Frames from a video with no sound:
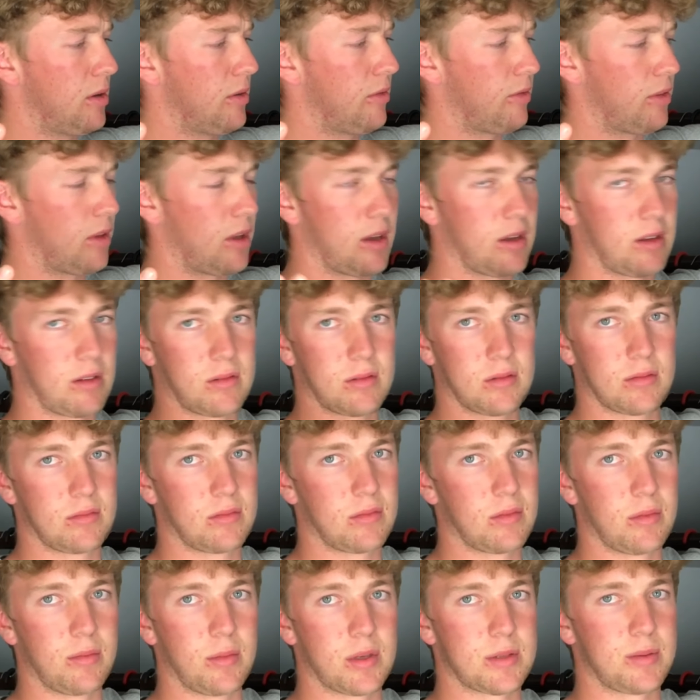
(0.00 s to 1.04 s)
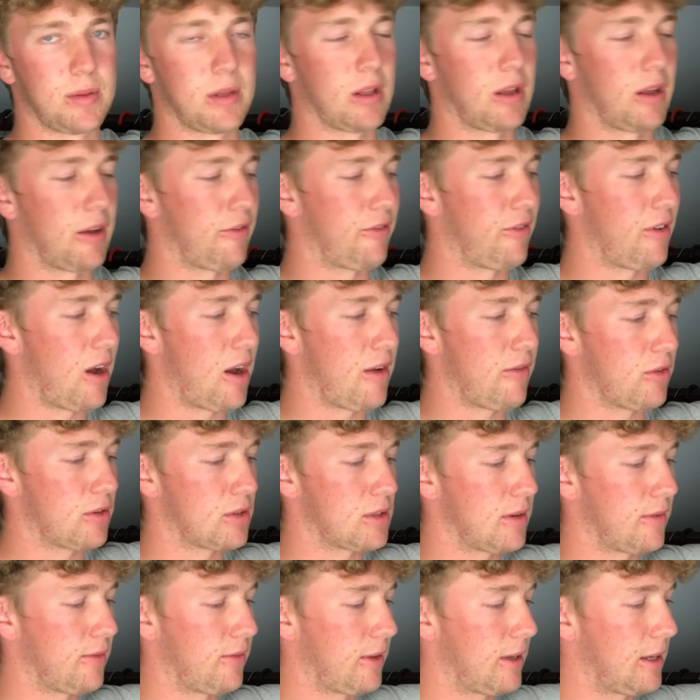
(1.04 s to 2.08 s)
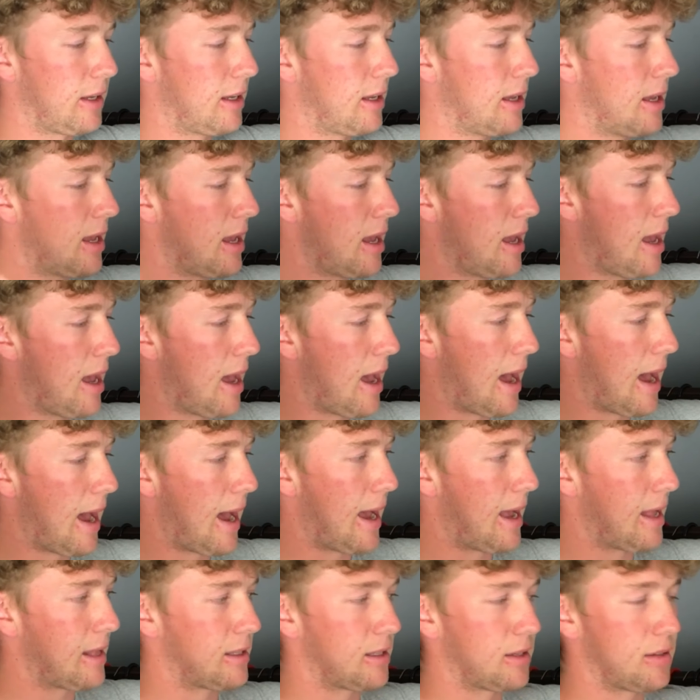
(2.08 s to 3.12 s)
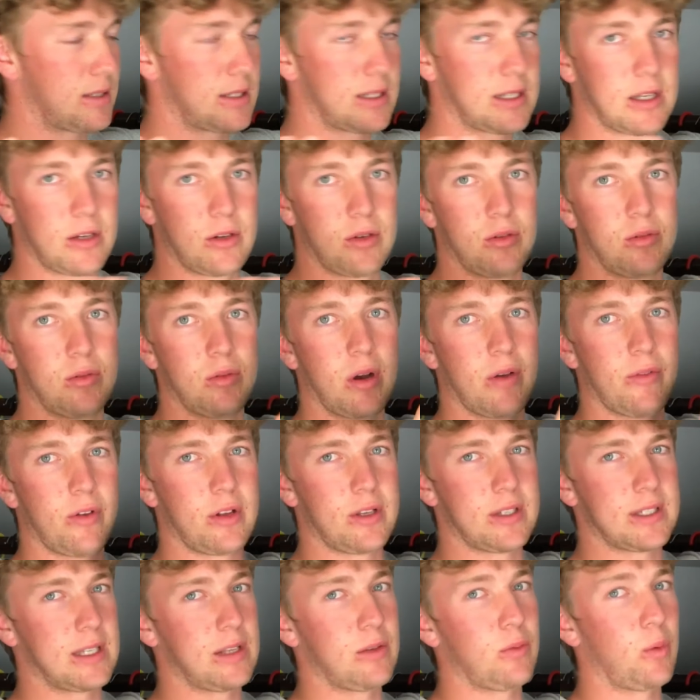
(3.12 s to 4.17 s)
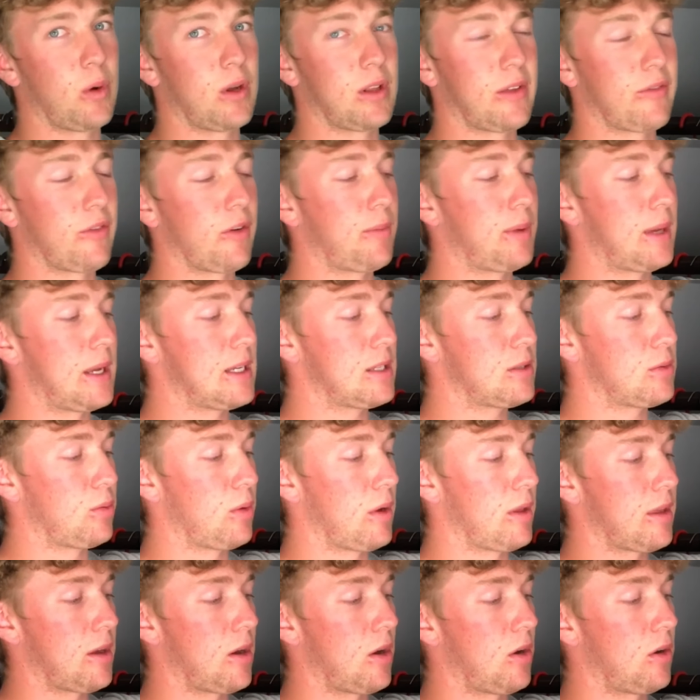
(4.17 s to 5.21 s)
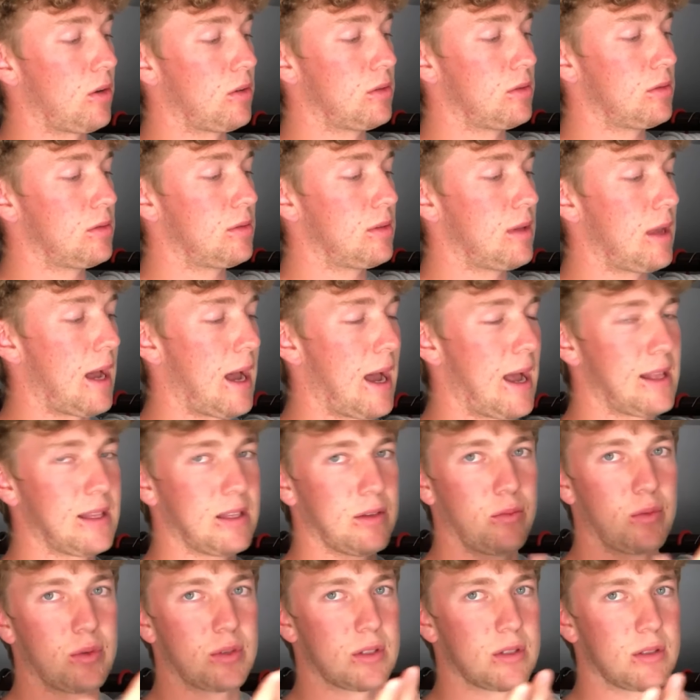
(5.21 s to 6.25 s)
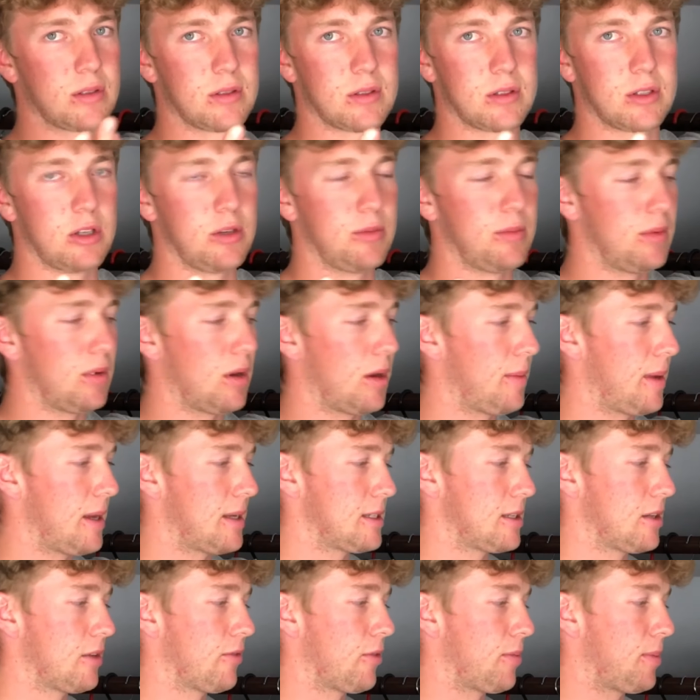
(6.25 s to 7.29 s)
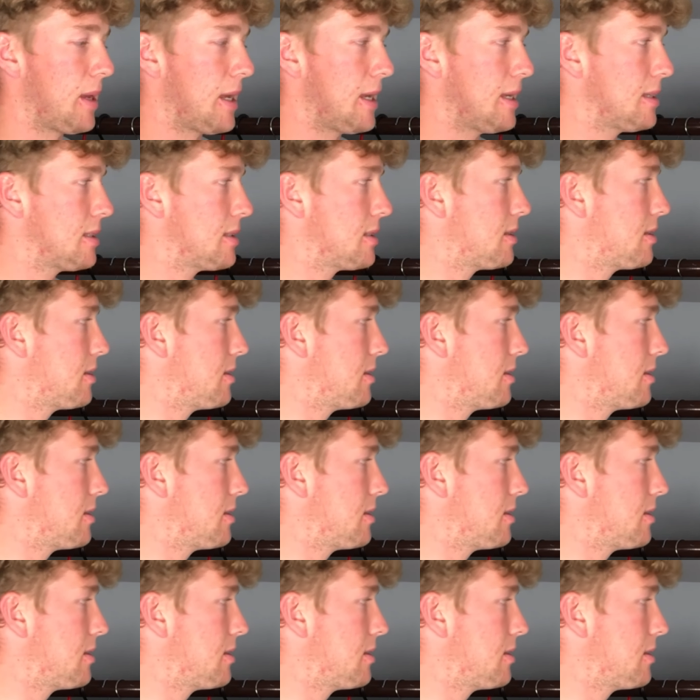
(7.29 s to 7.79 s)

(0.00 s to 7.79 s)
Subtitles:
like, must be like £5 or something, and I've only seen one other piece with it on, and it wasn't too amazing of a piece.